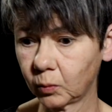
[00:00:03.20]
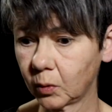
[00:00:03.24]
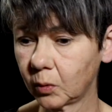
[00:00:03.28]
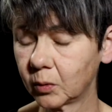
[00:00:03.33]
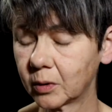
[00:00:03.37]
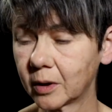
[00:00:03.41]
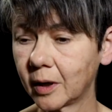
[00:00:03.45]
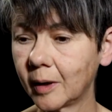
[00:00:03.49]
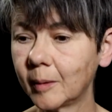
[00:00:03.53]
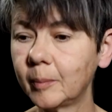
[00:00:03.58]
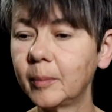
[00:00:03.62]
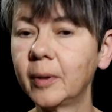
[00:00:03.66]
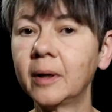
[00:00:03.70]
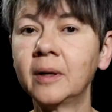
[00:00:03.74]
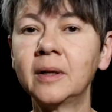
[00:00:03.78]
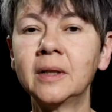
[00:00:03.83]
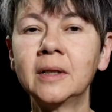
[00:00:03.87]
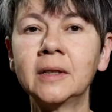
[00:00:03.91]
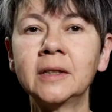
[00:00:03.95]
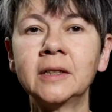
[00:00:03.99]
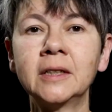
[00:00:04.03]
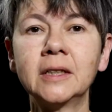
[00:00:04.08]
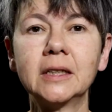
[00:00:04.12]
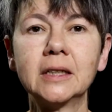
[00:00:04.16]
woke up,
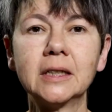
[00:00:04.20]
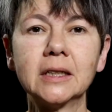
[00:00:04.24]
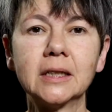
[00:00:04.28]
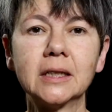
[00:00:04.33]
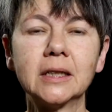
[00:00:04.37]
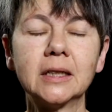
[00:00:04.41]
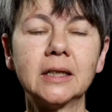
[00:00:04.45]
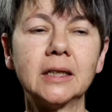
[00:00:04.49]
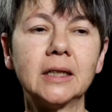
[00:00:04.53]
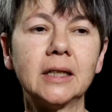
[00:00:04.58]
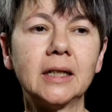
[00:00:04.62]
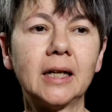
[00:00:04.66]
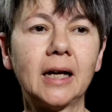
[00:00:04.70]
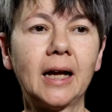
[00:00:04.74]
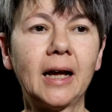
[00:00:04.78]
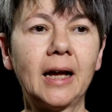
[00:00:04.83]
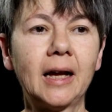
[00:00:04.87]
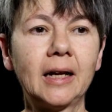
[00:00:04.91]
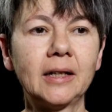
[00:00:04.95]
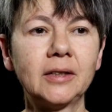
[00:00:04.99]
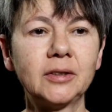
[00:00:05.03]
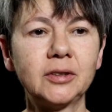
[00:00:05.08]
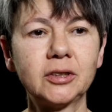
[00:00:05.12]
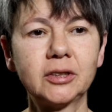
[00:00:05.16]

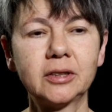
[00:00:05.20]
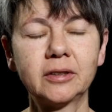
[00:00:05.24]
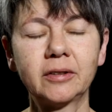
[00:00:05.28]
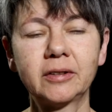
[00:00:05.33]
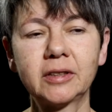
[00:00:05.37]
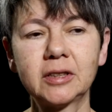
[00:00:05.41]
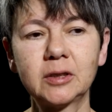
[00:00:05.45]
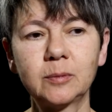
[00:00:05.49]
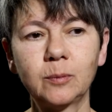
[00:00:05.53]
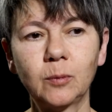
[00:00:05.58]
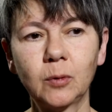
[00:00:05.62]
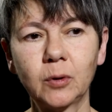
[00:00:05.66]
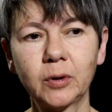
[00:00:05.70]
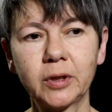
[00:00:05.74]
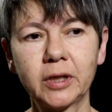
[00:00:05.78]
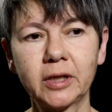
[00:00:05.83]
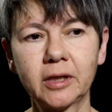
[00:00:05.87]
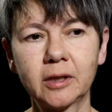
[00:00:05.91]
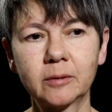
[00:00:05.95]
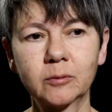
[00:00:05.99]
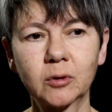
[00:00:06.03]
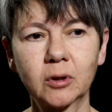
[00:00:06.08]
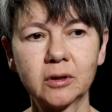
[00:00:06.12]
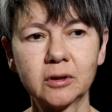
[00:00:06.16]
and this morning
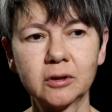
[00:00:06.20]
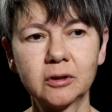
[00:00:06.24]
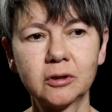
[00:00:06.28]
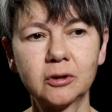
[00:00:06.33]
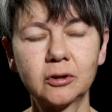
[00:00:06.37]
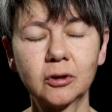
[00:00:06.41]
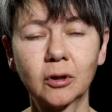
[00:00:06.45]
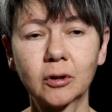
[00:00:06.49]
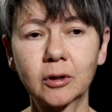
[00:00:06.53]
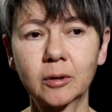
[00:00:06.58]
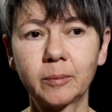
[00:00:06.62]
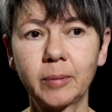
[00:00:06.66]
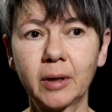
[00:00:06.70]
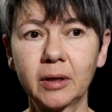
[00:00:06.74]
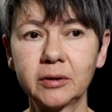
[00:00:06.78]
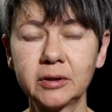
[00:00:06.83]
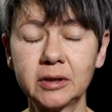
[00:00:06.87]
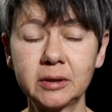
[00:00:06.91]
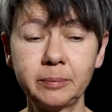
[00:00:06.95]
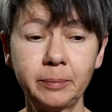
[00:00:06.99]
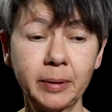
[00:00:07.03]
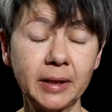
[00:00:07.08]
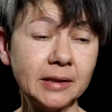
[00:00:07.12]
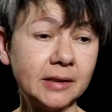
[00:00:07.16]
I'm going to talk about
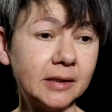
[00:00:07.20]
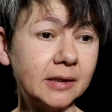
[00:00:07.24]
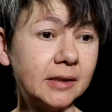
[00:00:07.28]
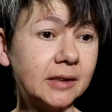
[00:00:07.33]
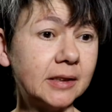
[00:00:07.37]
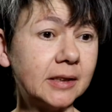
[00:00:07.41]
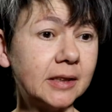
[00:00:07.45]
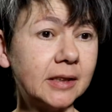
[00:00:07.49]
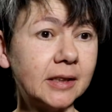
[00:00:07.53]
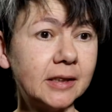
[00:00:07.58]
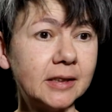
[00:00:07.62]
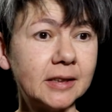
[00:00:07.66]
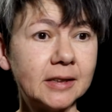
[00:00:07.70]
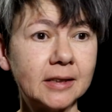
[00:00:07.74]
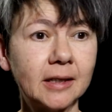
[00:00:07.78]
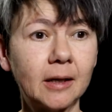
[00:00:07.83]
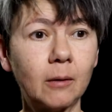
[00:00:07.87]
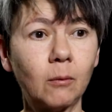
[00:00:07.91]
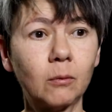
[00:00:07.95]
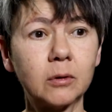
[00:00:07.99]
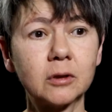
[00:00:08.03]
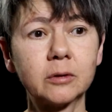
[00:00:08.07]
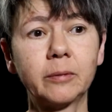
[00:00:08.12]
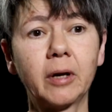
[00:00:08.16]
dependencies.
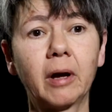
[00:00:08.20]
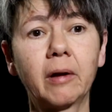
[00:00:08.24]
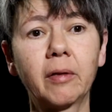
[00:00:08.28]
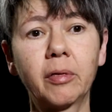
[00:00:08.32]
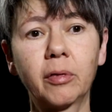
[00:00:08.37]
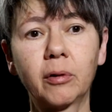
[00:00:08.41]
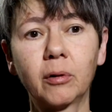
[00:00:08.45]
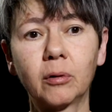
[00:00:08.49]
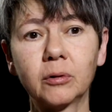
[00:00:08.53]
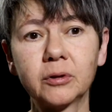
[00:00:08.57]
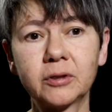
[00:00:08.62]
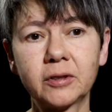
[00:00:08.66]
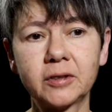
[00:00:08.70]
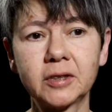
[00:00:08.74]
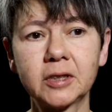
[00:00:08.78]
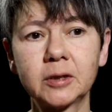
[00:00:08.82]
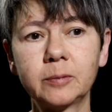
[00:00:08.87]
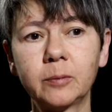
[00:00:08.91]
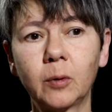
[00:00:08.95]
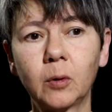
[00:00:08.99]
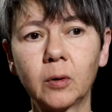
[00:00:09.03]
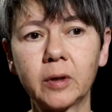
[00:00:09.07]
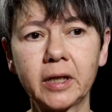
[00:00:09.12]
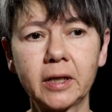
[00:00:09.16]
That was my thoughts this
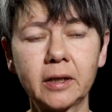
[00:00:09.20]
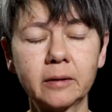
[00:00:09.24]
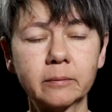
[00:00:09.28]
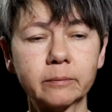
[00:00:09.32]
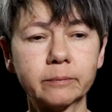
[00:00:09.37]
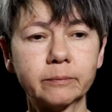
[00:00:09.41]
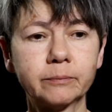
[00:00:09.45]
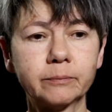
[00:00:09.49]
morning.